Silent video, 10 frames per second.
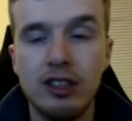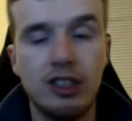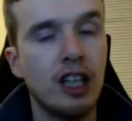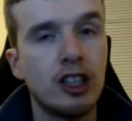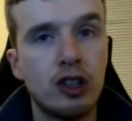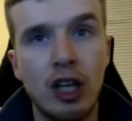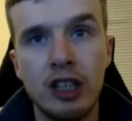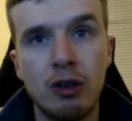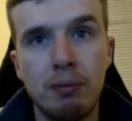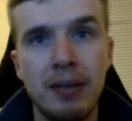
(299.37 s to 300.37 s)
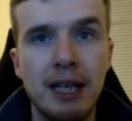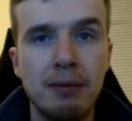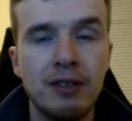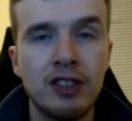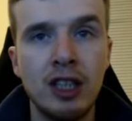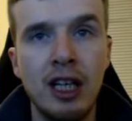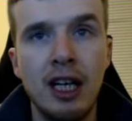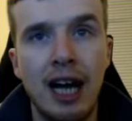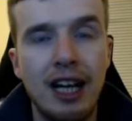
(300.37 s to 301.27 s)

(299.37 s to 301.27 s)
the Ice Rock Behemoths, and they